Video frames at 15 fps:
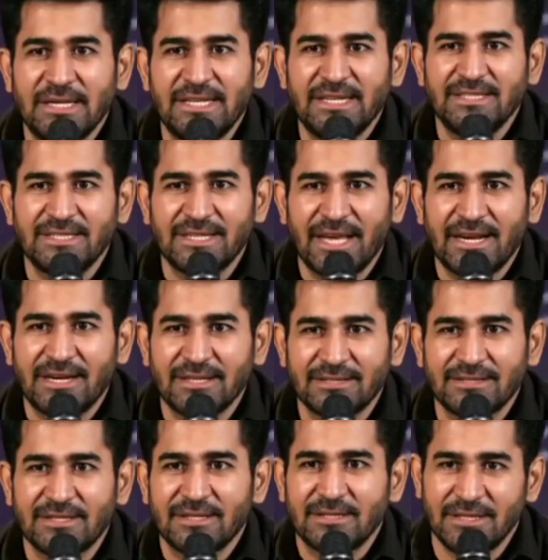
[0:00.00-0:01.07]
intense characters
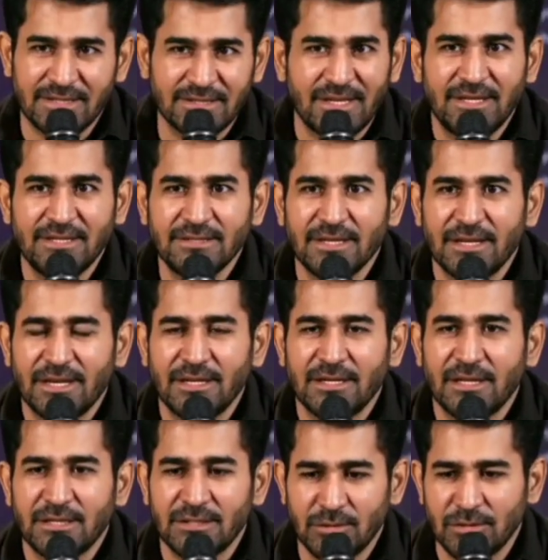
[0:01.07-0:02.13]
sir these days and
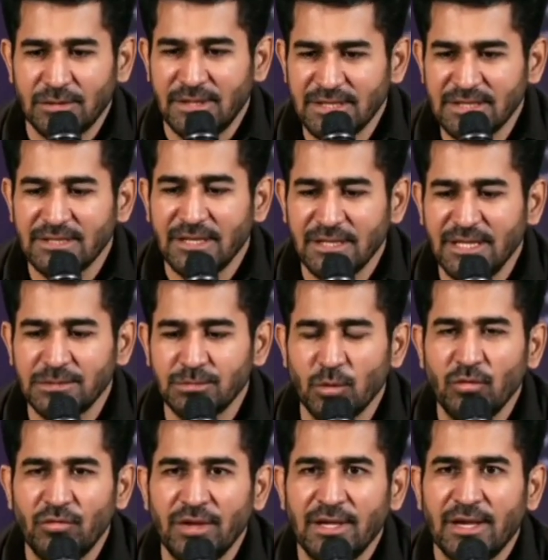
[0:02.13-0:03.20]
uh, this in this
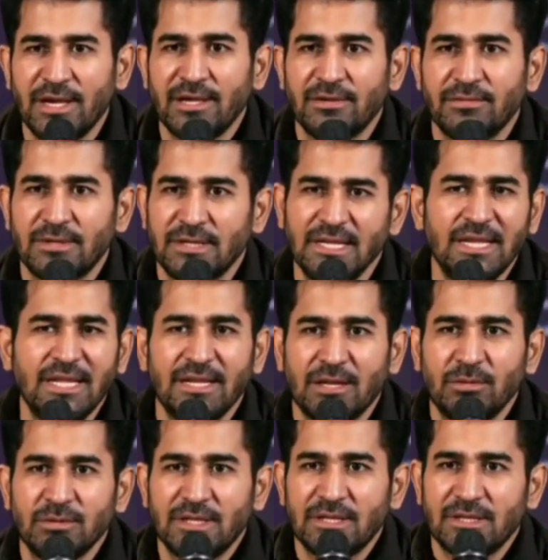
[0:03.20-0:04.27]
movie I really
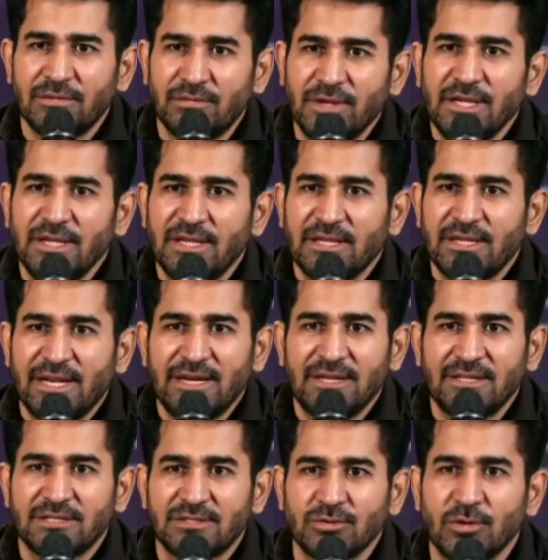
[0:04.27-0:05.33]
loved the way he
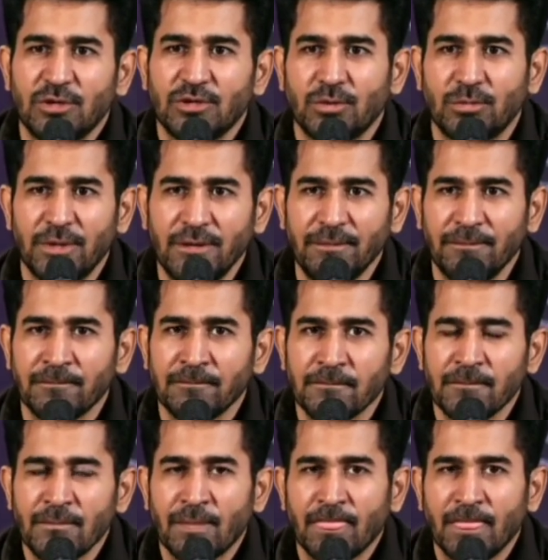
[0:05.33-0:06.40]
narrated the story to me
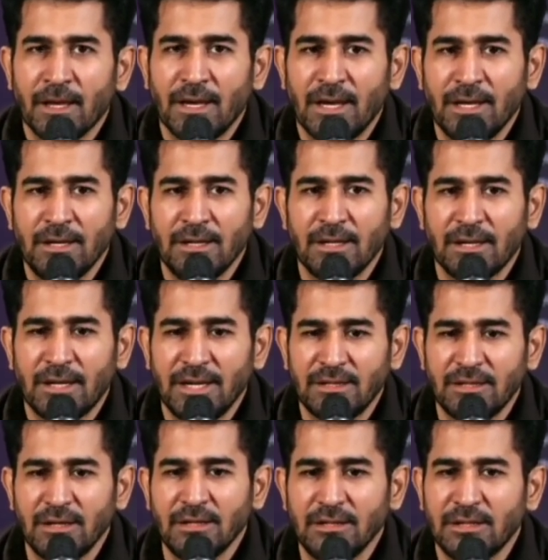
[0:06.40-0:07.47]
and uh, I
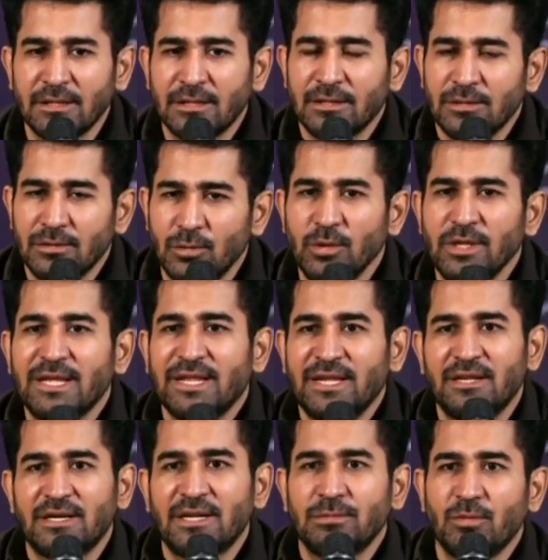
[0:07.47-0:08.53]
thought uh, doing a
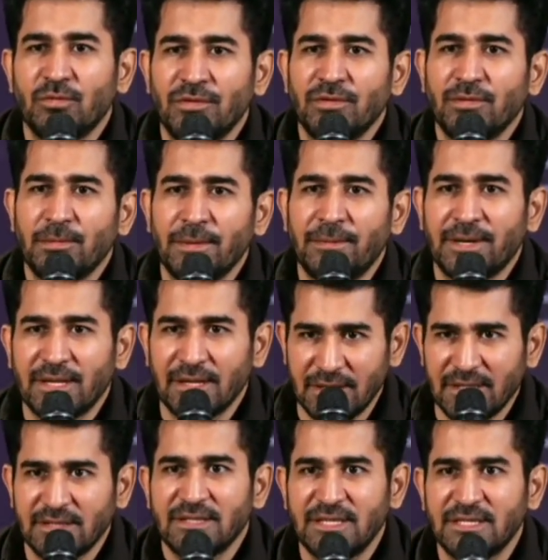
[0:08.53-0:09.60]
light-hearted movie will be better
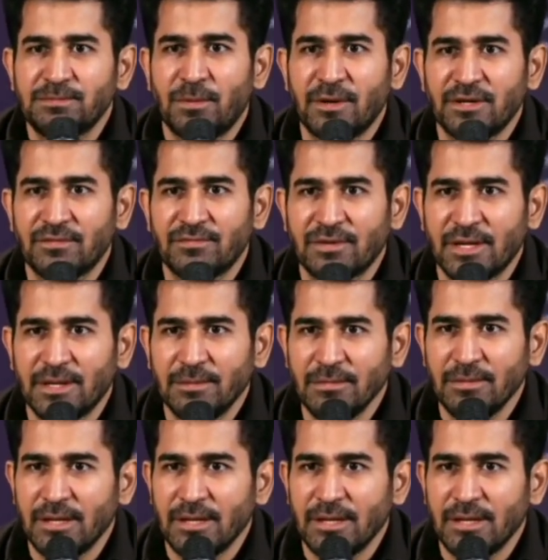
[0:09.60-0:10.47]
at this point of time